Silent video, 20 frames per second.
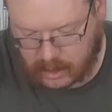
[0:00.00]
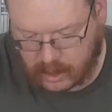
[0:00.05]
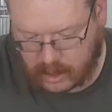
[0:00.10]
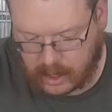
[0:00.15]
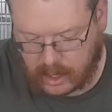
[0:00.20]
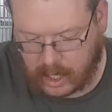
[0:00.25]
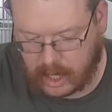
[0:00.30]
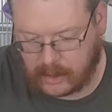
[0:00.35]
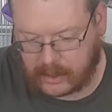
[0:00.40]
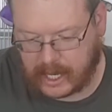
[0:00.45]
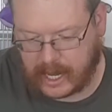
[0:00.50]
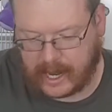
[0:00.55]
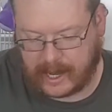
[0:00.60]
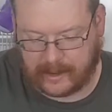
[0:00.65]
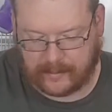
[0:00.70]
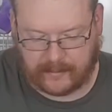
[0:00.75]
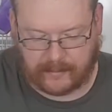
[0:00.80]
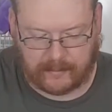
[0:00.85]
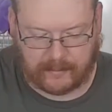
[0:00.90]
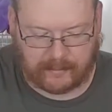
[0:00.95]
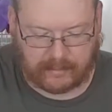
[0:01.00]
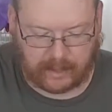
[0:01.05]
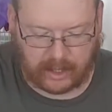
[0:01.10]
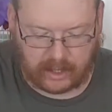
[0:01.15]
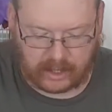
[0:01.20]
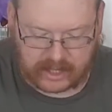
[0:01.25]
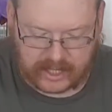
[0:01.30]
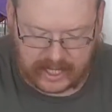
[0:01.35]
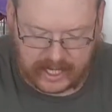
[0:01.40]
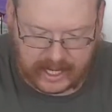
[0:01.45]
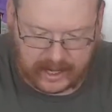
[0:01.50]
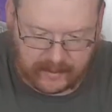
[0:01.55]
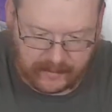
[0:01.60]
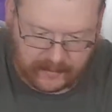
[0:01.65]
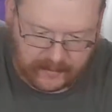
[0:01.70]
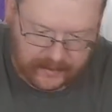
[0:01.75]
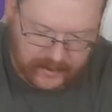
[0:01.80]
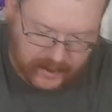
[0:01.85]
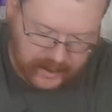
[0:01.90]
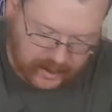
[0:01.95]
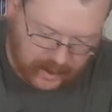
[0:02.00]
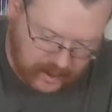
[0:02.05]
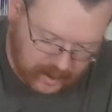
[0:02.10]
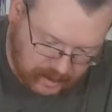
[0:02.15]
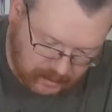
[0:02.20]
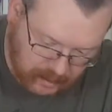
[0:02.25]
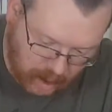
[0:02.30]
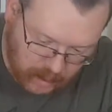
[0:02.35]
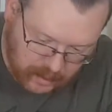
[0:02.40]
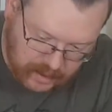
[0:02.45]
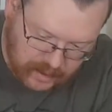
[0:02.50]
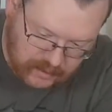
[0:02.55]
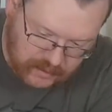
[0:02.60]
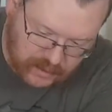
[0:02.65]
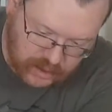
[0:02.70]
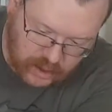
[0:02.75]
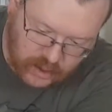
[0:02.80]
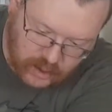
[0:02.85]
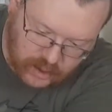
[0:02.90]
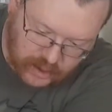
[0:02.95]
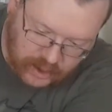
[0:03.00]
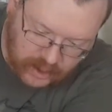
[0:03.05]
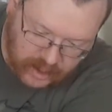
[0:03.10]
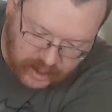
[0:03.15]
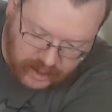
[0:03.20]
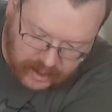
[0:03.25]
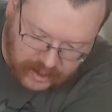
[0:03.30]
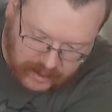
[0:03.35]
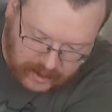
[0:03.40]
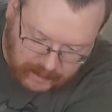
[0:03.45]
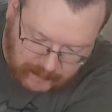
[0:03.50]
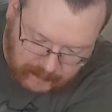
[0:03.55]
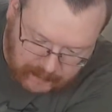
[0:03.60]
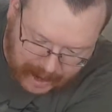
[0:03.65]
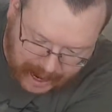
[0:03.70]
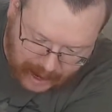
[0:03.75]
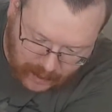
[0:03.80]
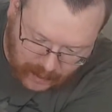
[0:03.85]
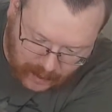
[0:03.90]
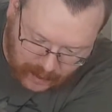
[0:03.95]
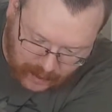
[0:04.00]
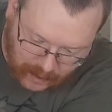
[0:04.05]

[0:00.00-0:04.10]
Okay, plugged in. Moment of truth. Power